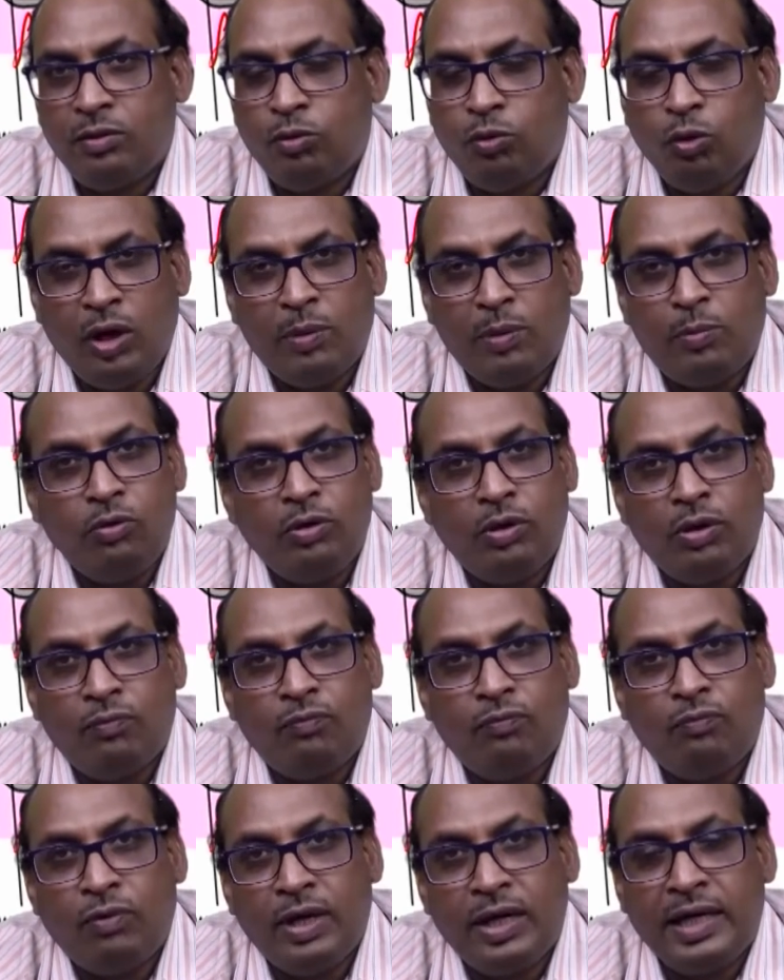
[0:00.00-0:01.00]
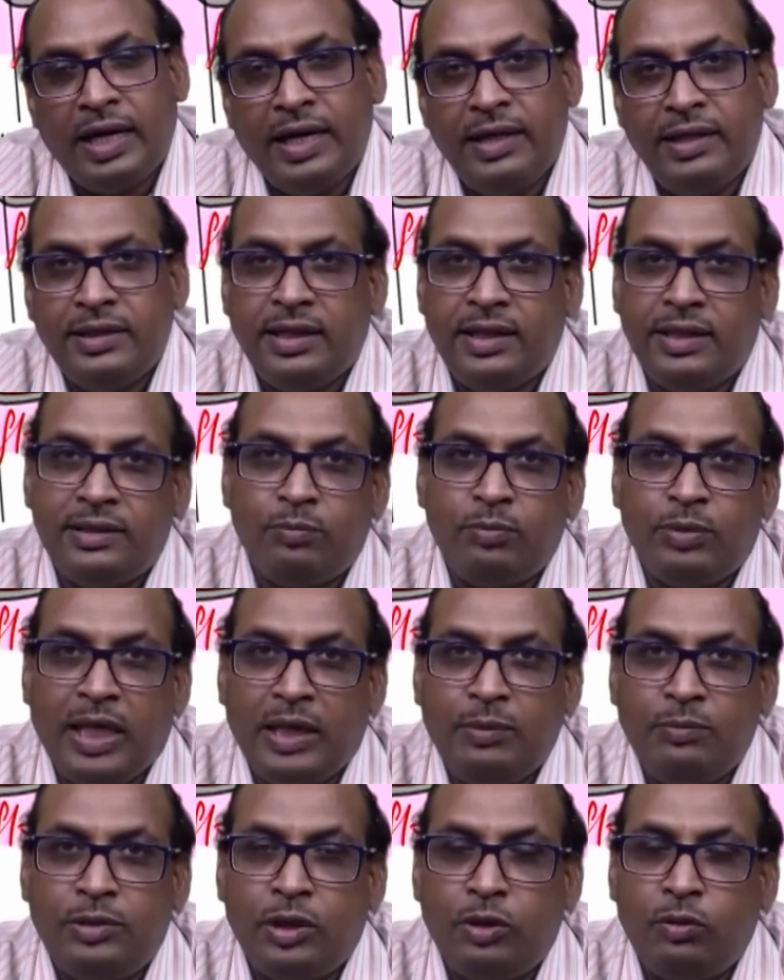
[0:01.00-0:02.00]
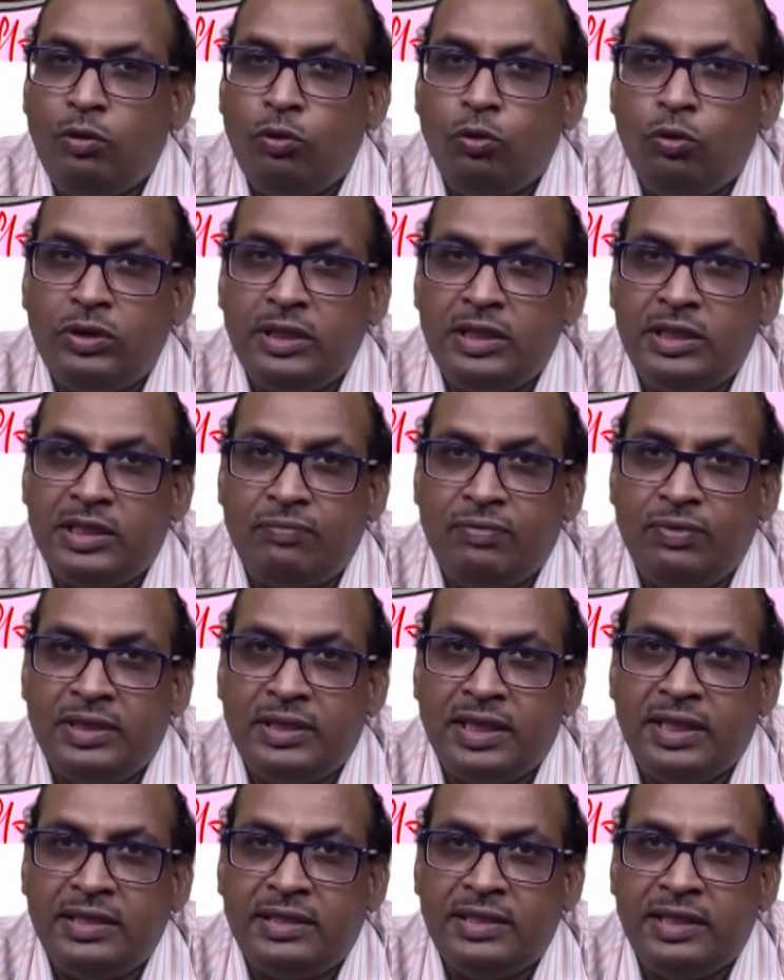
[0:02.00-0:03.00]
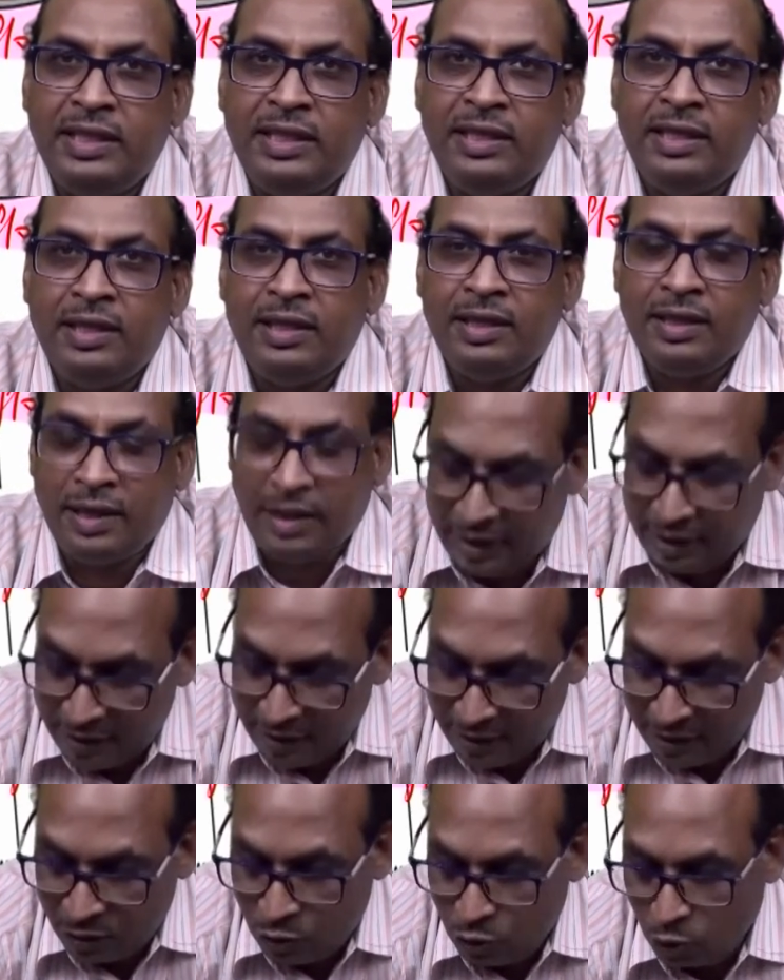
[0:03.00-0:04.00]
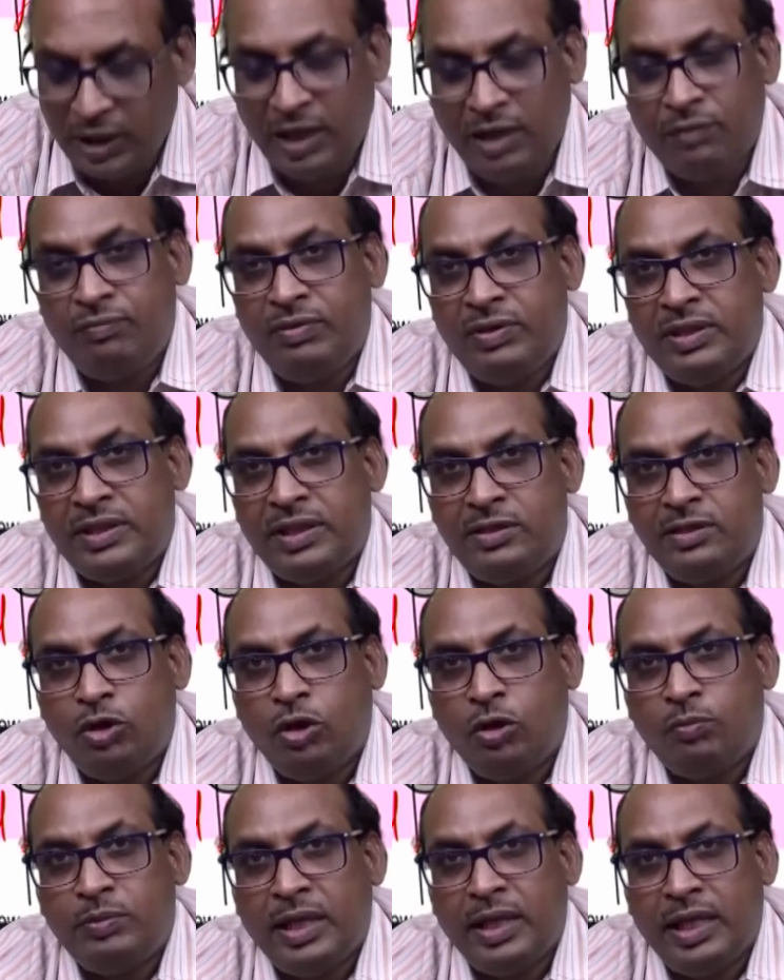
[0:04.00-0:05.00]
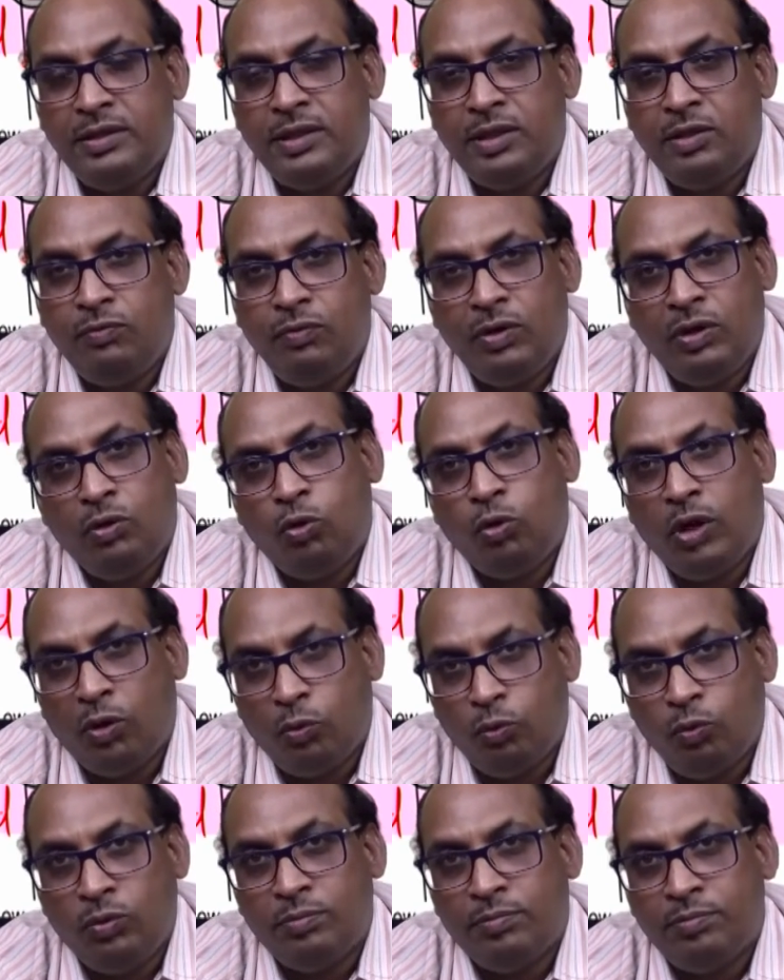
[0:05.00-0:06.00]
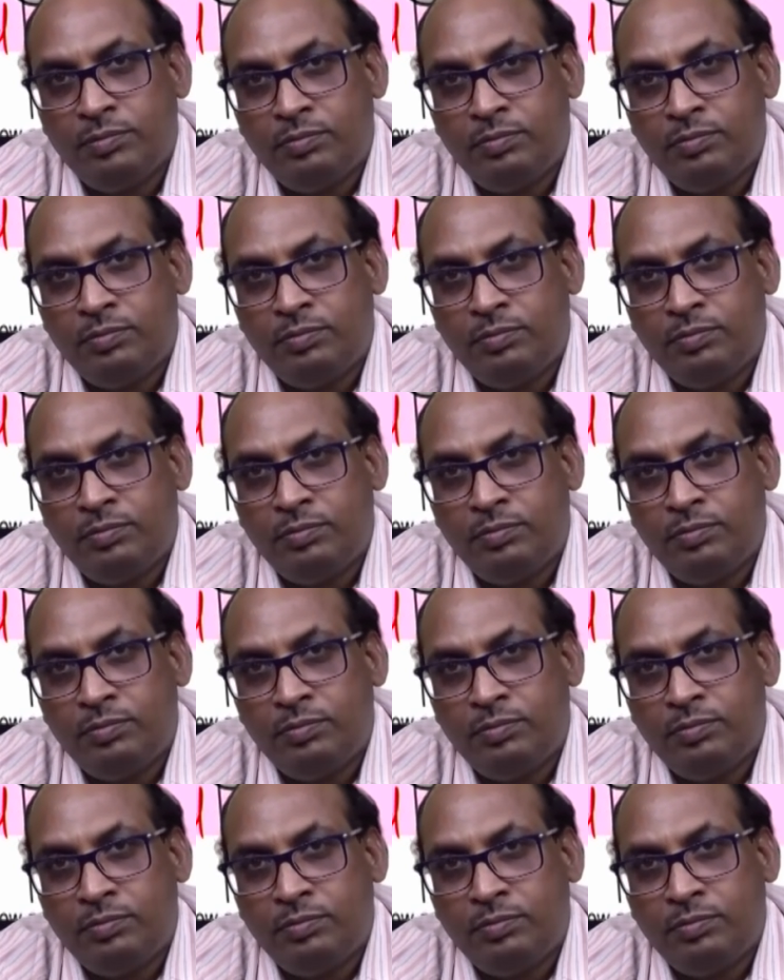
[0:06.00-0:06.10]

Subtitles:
good amount of work, and then sometimes it will lose its efficiency and the total efficiency of the engine will go down.